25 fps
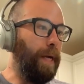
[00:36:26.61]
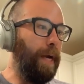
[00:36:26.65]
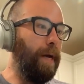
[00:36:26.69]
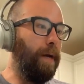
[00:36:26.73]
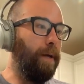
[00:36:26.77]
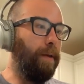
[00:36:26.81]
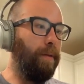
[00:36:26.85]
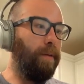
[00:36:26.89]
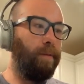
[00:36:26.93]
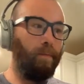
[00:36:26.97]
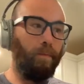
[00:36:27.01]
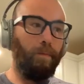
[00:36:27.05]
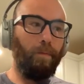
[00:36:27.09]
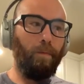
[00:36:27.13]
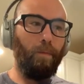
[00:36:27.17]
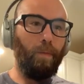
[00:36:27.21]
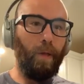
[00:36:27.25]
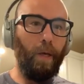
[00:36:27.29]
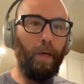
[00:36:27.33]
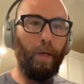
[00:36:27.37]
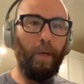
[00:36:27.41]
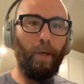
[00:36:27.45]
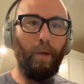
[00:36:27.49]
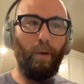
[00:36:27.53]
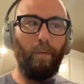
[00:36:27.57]
yeah,
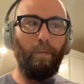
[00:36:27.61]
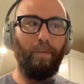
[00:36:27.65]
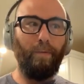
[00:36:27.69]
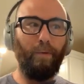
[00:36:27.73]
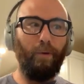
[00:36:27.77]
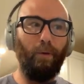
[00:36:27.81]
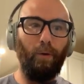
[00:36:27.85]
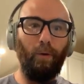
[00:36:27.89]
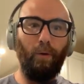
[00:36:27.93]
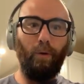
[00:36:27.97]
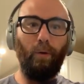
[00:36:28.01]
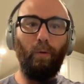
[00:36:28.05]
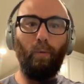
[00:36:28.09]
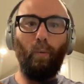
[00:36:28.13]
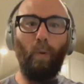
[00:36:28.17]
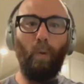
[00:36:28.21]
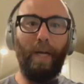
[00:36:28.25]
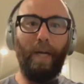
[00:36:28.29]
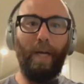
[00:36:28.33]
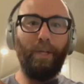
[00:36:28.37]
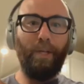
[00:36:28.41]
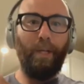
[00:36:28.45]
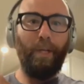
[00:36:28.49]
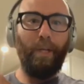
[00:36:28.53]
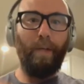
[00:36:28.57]
thank you for
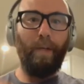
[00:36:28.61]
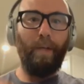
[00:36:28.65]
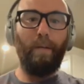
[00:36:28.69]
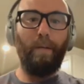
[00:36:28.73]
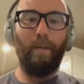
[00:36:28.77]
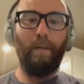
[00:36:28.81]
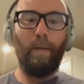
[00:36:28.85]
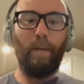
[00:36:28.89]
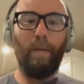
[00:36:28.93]
watching.